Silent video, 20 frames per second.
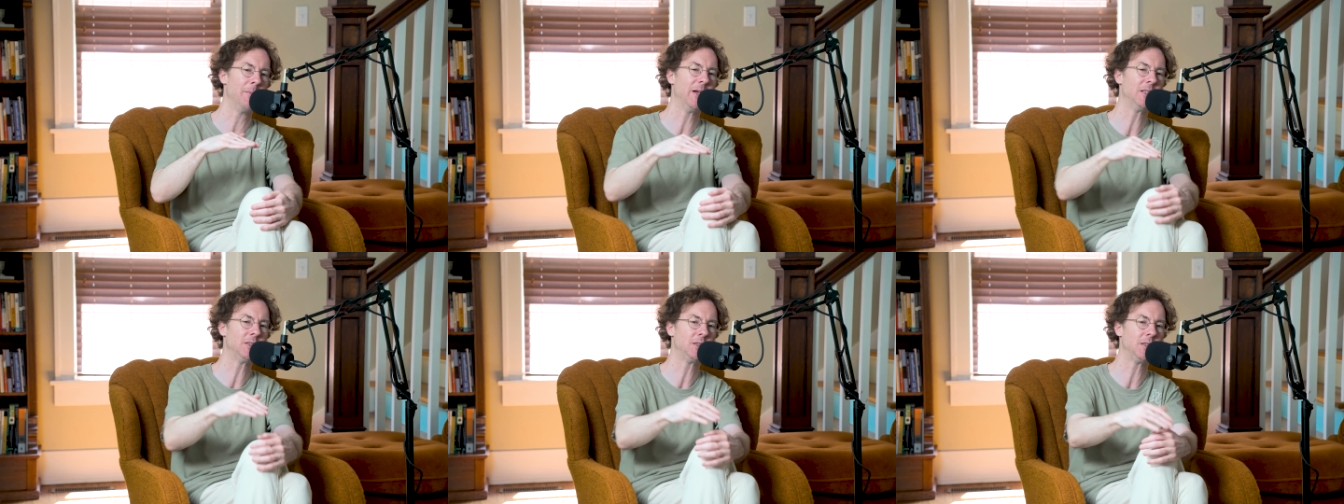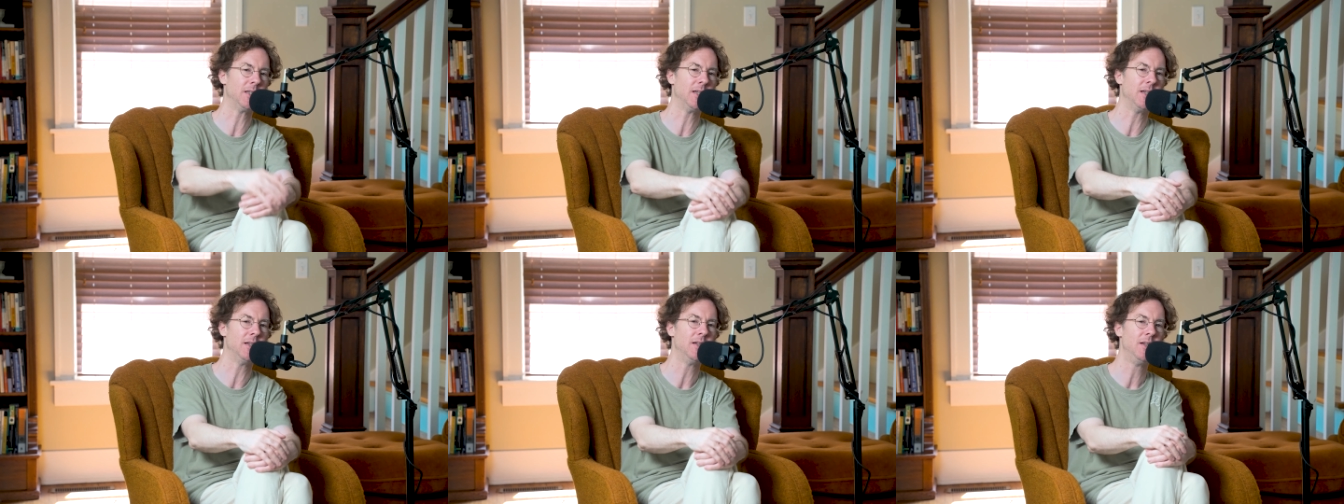I'm
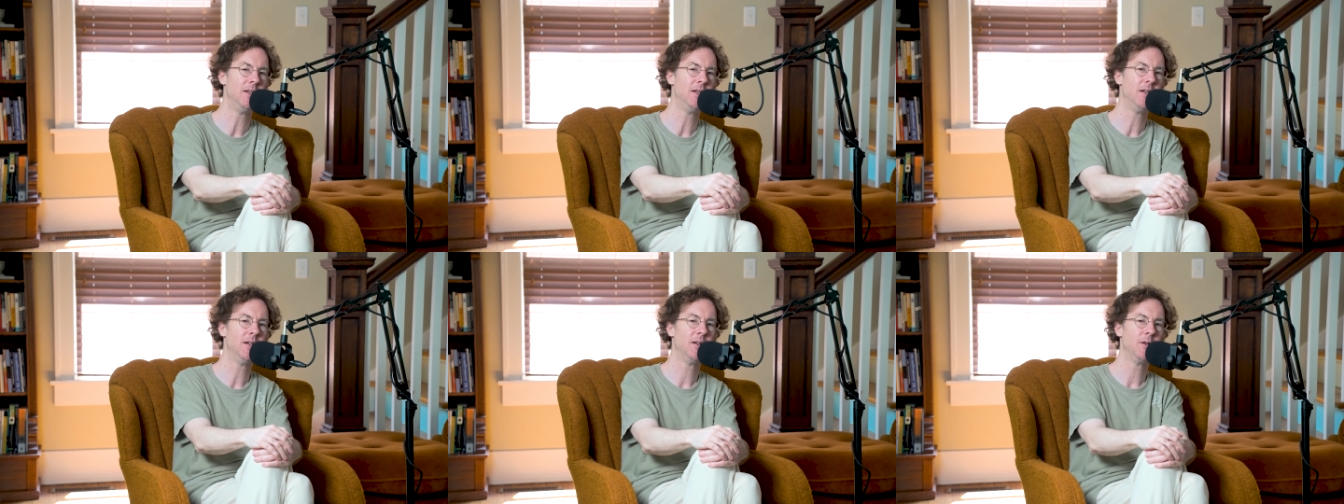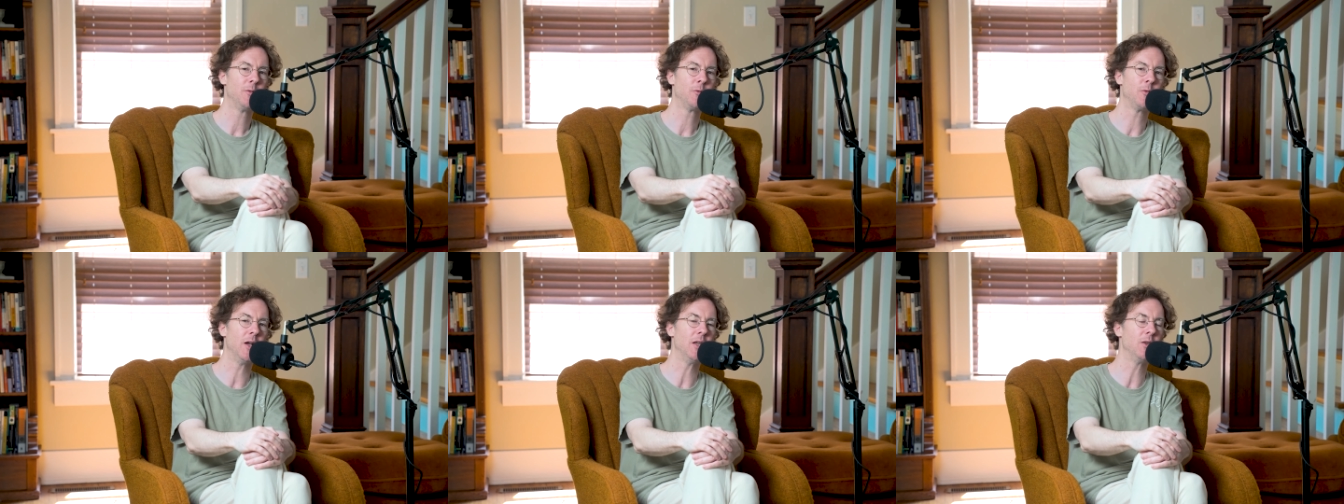actually
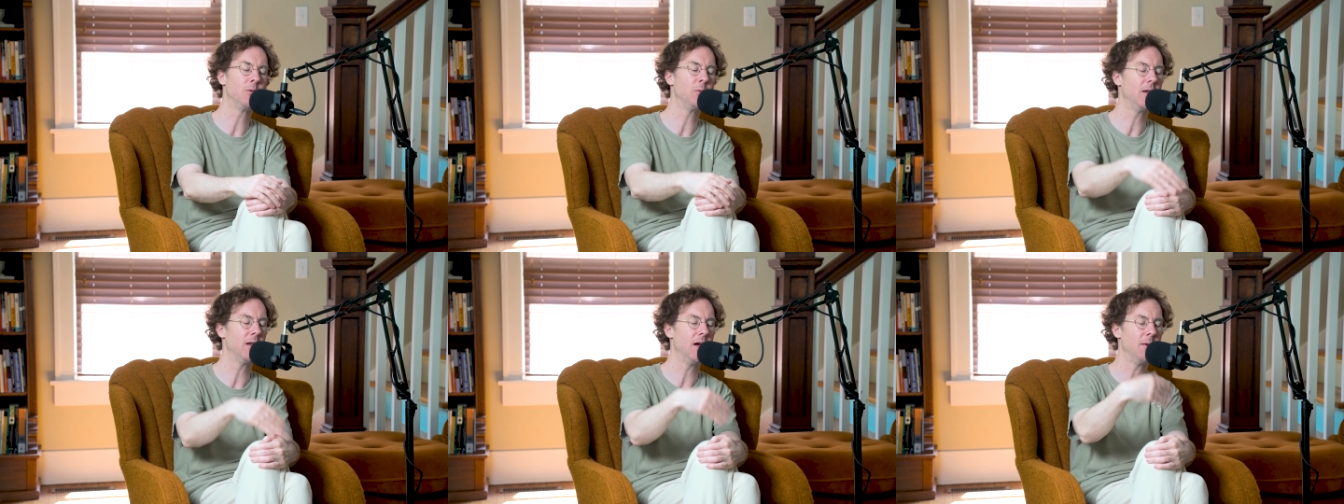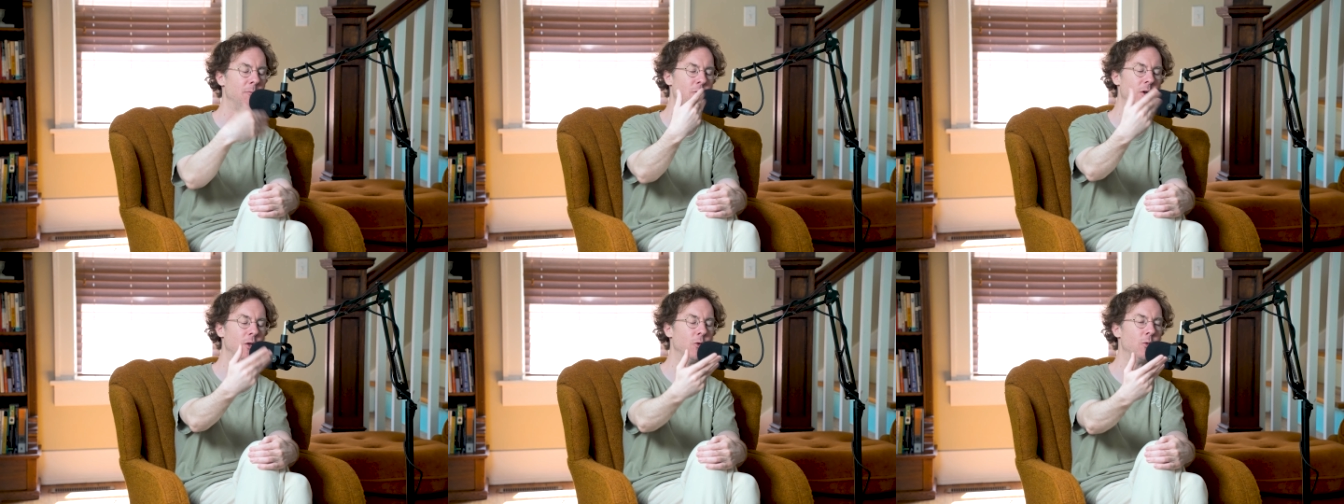friends with
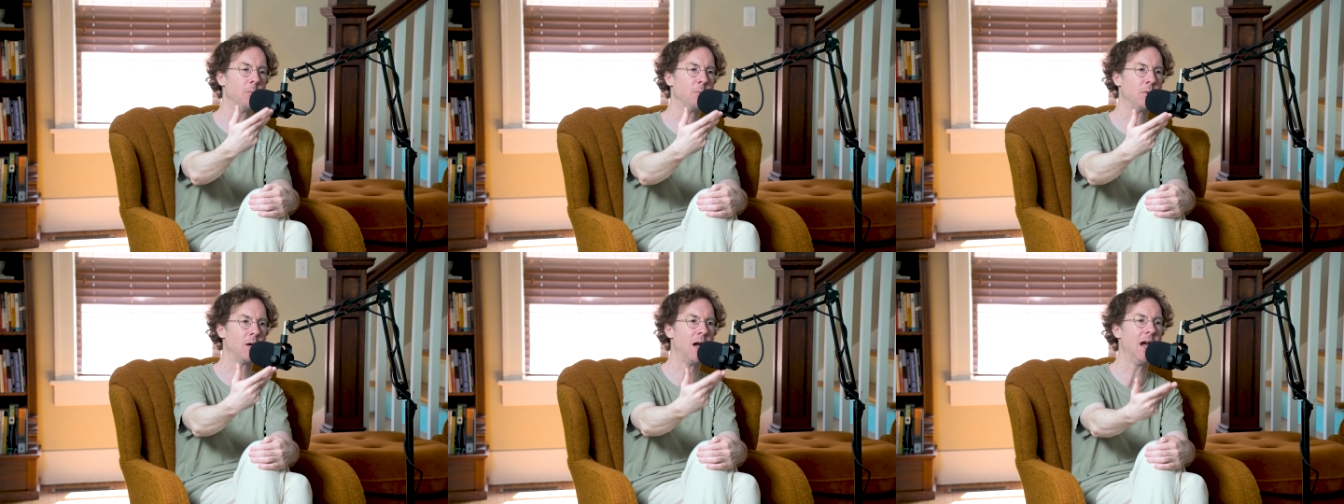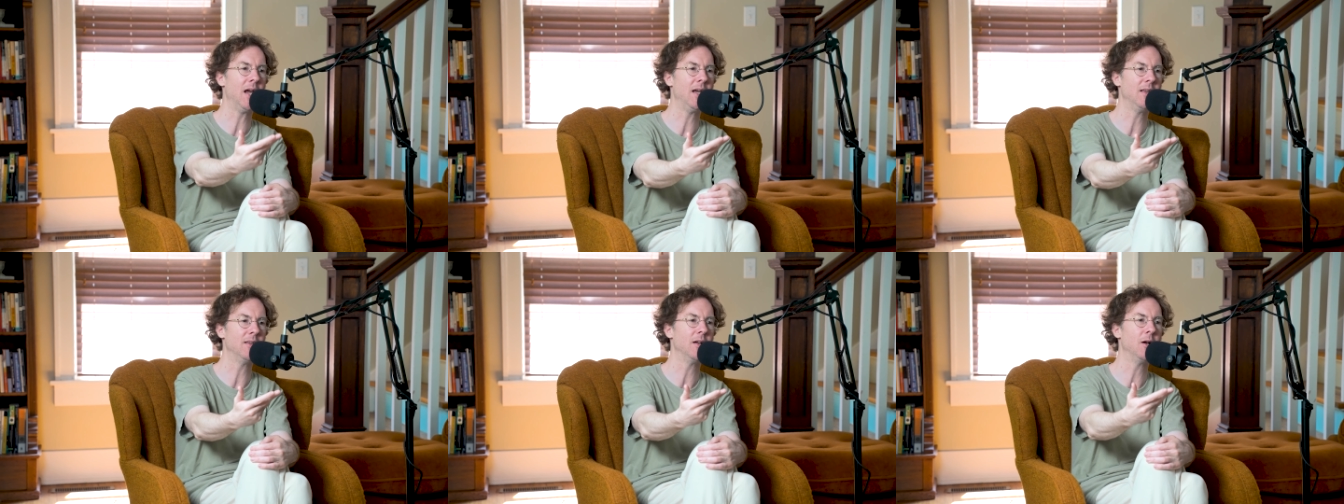I'm friends with
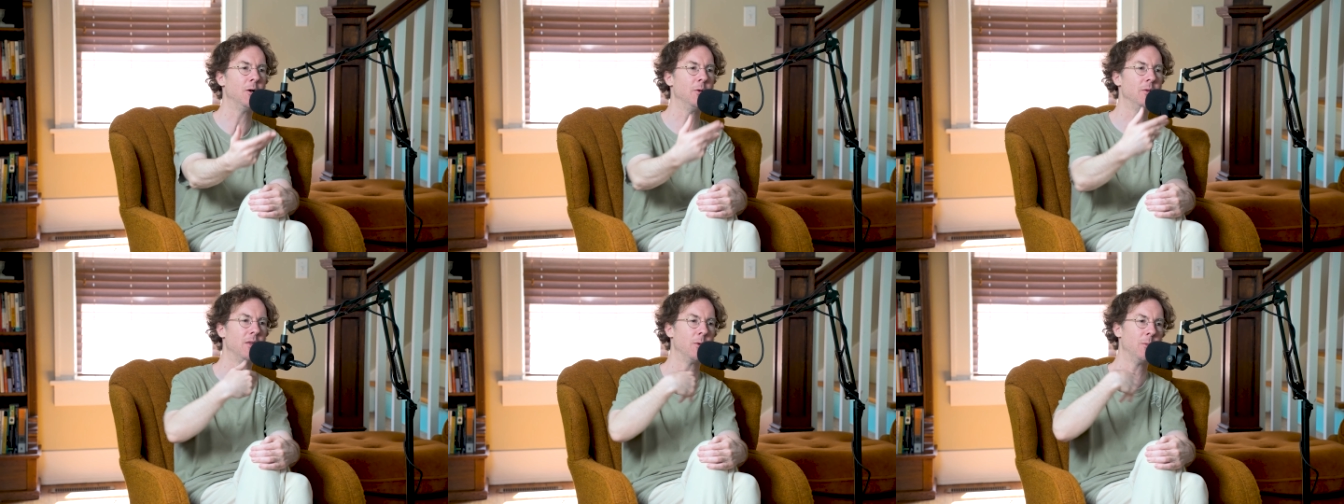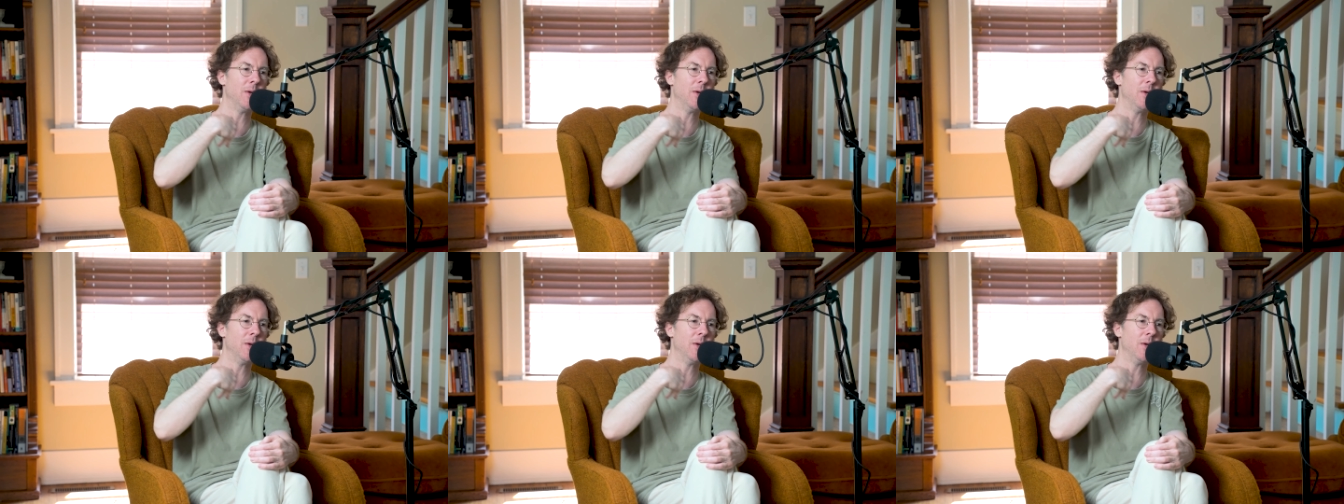Brian that owns yeah.